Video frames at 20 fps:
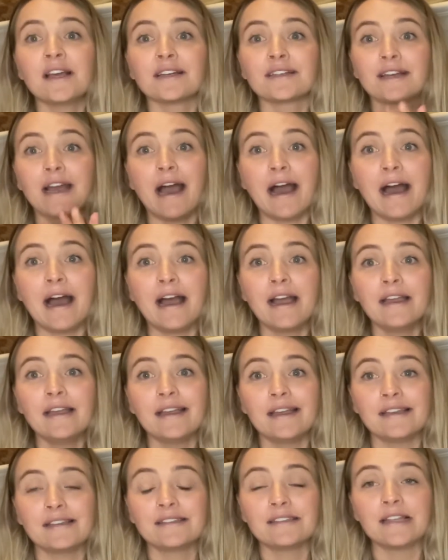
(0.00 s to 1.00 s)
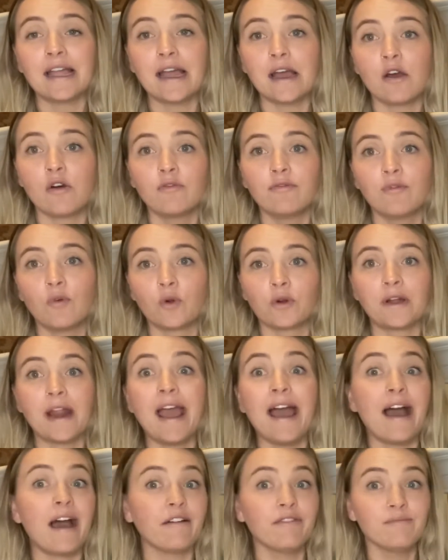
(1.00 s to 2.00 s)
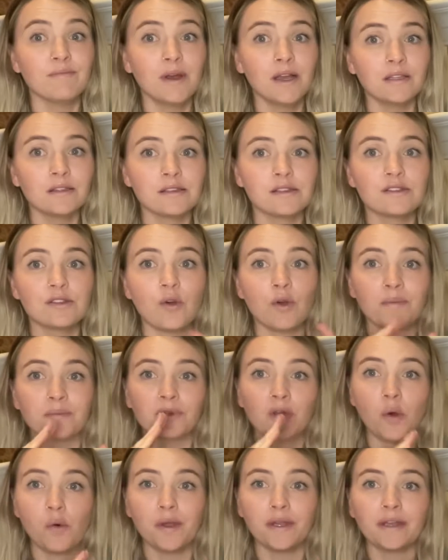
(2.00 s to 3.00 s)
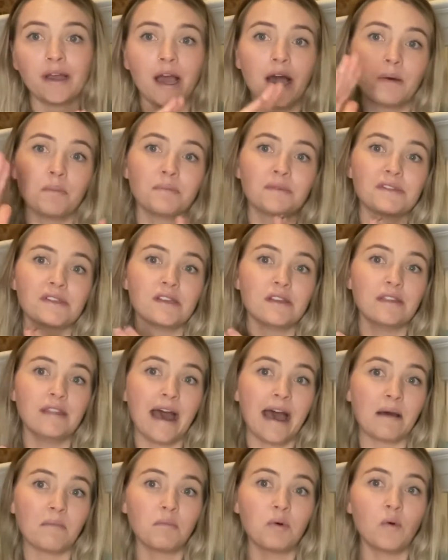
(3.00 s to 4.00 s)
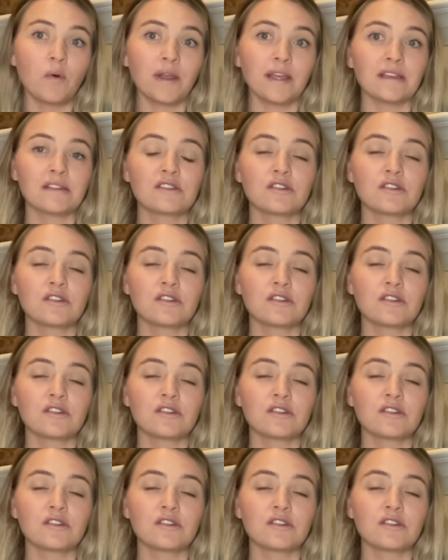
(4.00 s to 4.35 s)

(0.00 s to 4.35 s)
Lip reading: Kai is now 4.5 months, so I'm going up to that point.